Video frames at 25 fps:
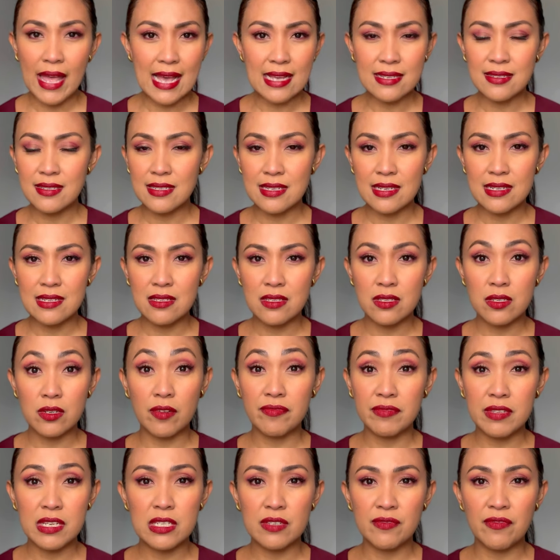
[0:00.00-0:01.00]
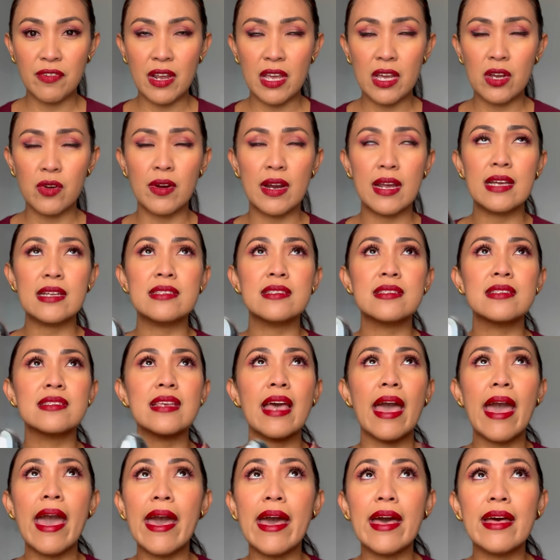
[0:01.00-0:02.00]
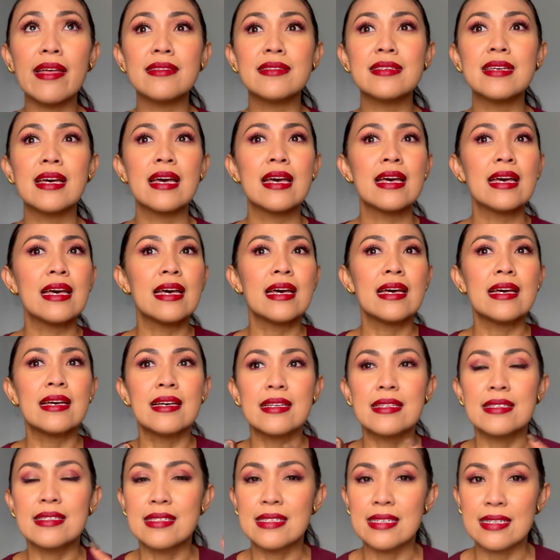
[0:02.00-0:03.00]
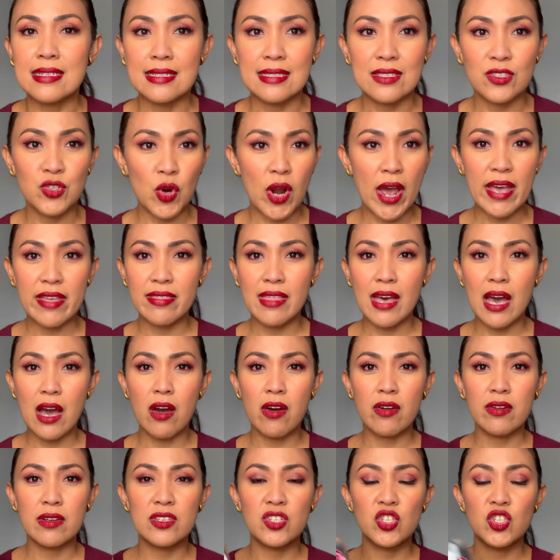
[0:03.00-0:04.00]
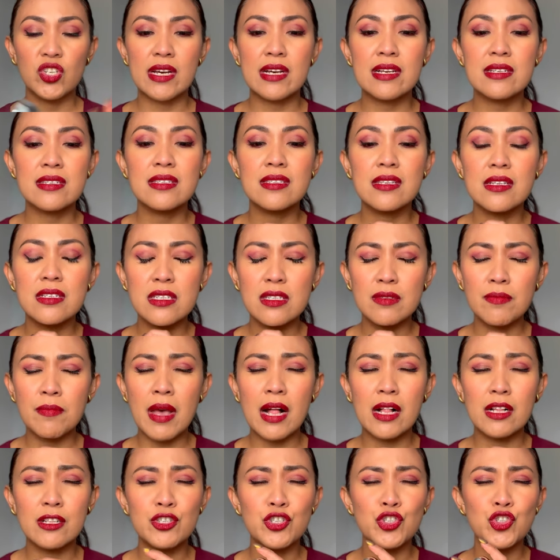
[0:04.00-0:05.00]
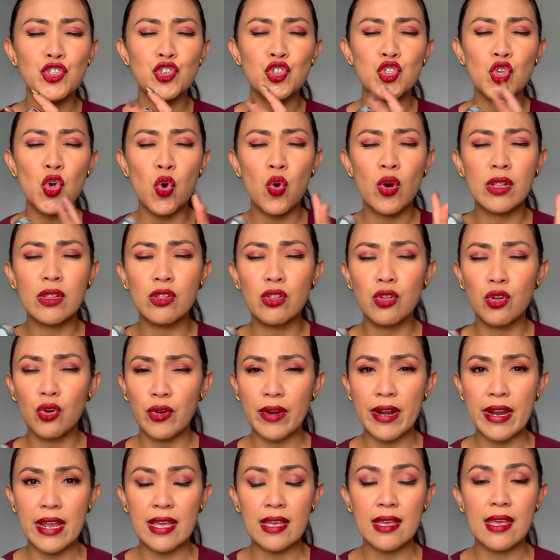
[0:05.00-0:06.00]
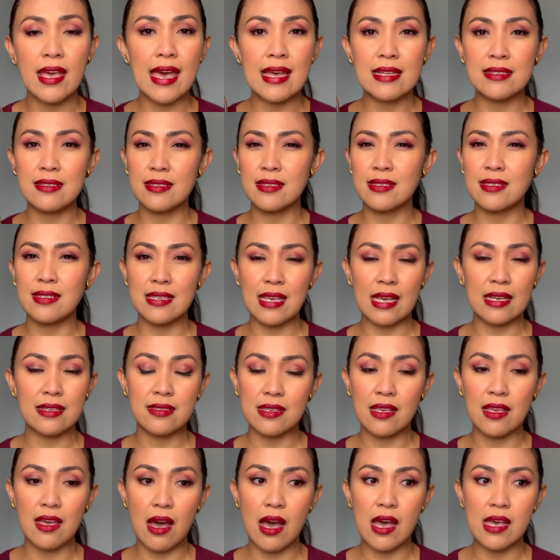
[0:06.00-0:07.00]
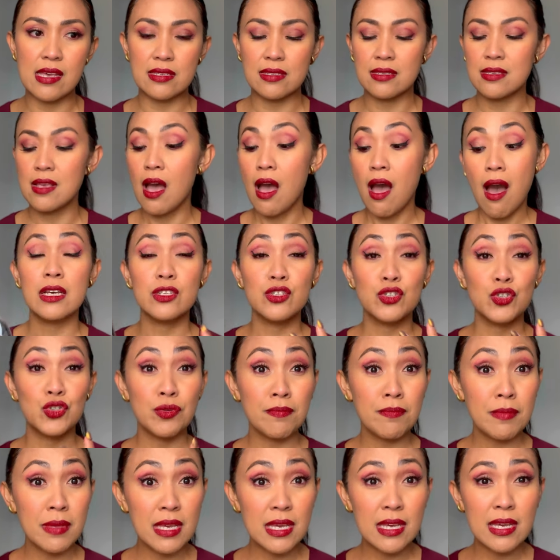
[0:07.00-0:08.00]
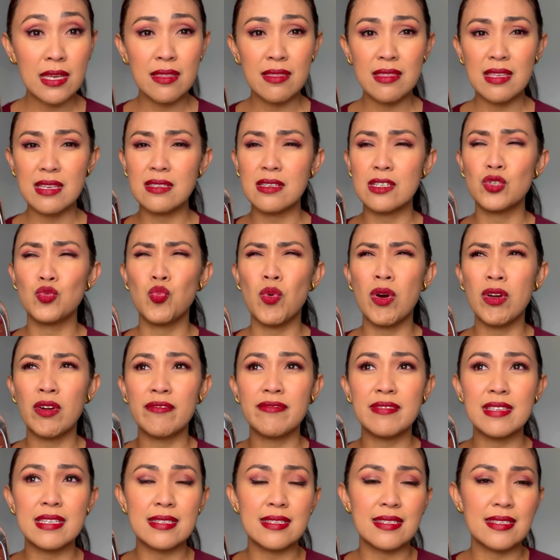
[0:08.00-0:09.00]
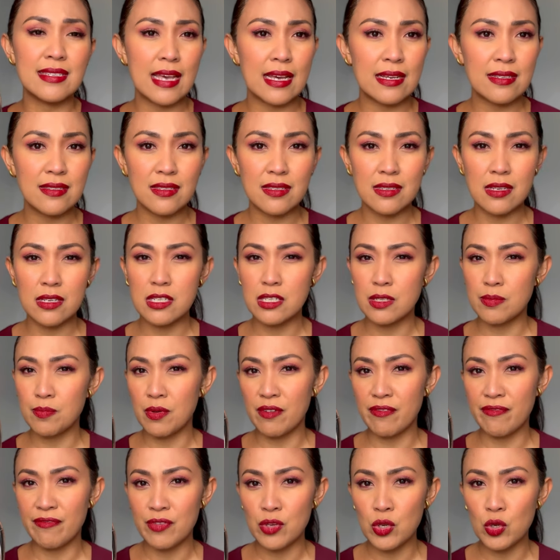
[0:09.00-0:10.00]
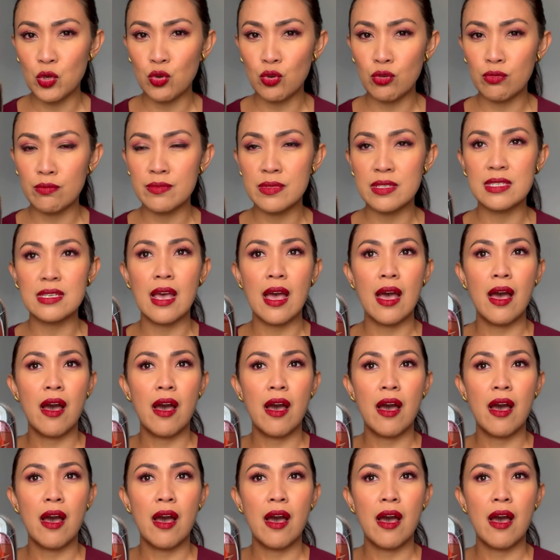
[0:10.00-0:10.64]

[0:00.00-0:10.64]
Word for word: essence of this fragrance, and the dry down just smells so alluring and sexy, guys. To me, this is one of the sexiest perfumes